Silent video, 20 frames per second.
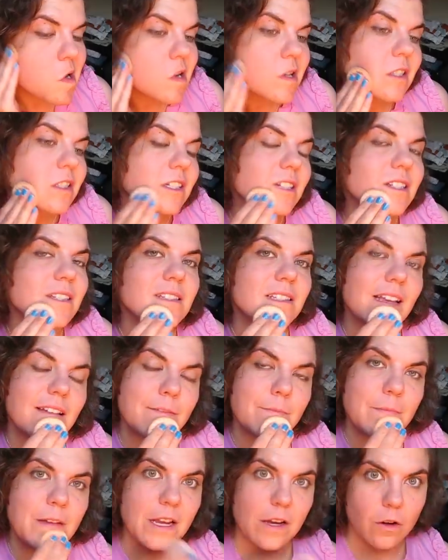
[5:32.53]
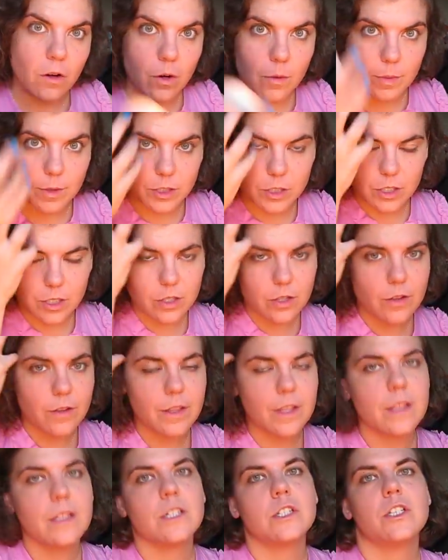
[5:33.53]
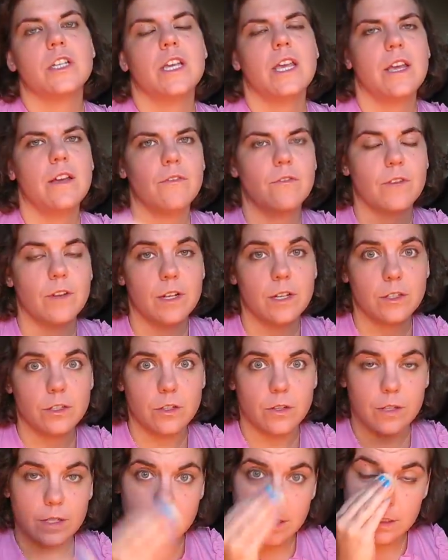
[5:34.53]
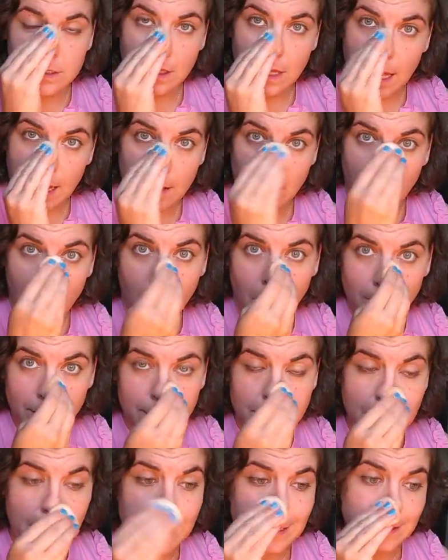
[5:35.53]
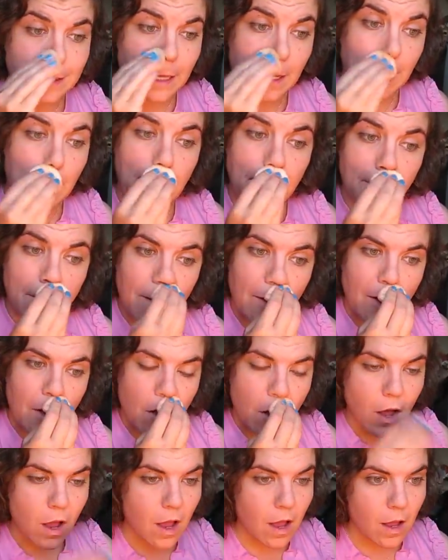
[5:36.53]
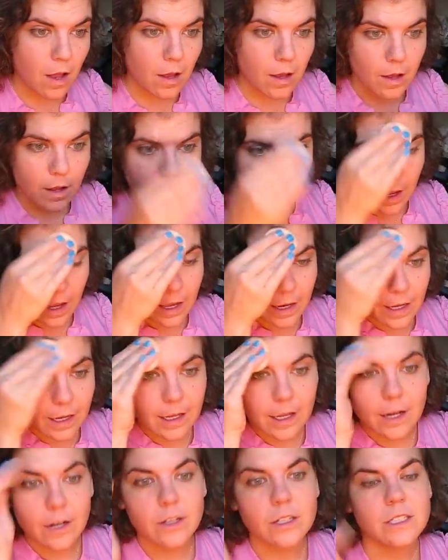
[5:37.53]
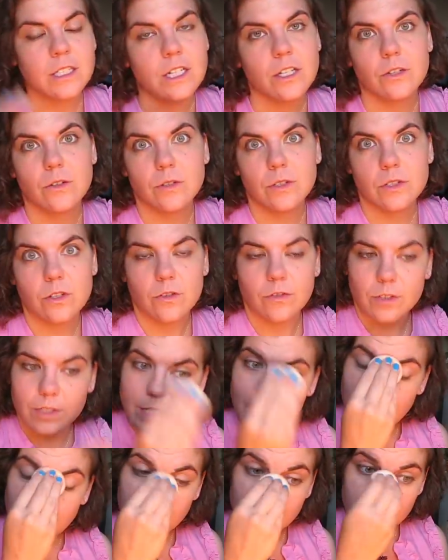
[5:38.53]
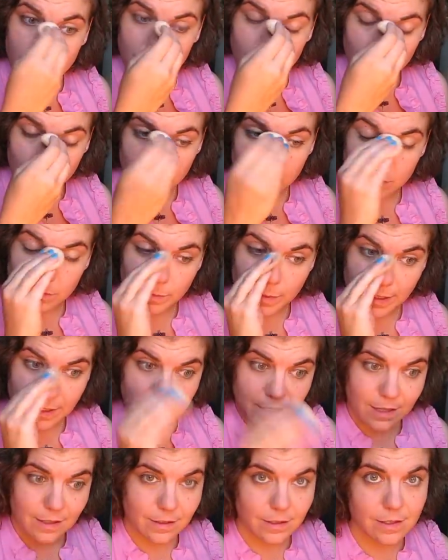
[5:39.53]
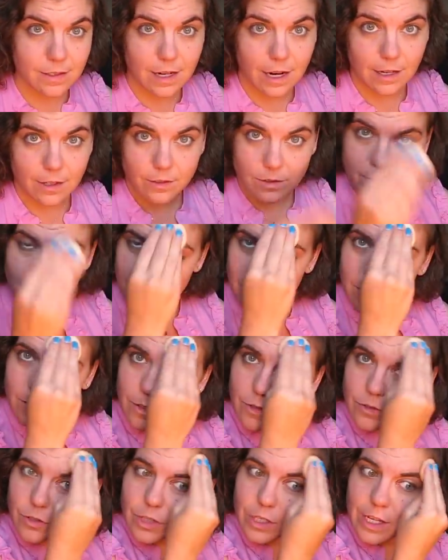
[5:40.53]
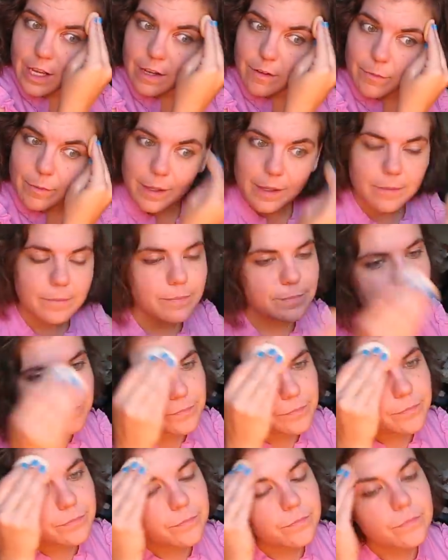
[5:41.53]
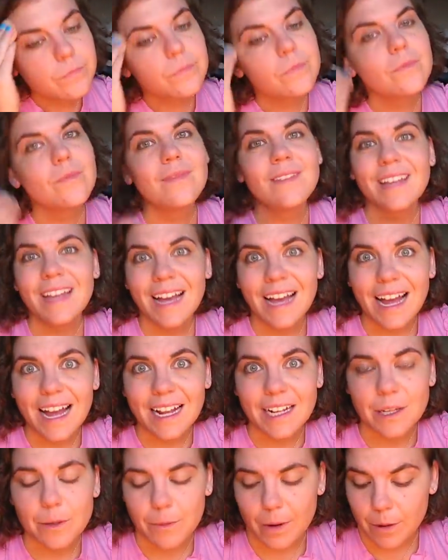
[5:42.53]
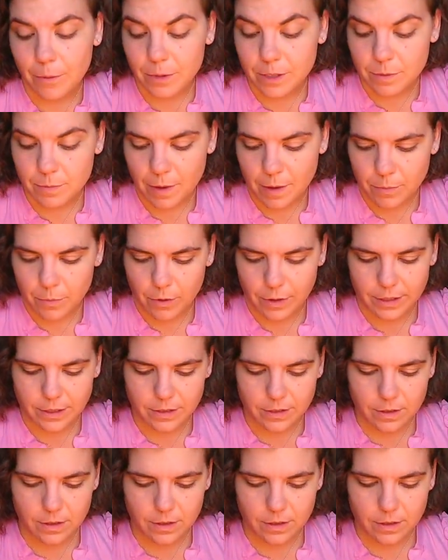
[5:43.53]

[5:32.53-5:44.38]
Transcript: She just gave me a whole bunch of clothing that she can't fit into that still had all the tags on it. And I guarantee you it was over 10 years old just based on the styles of the clothes she gave me. Anyway, what's my point?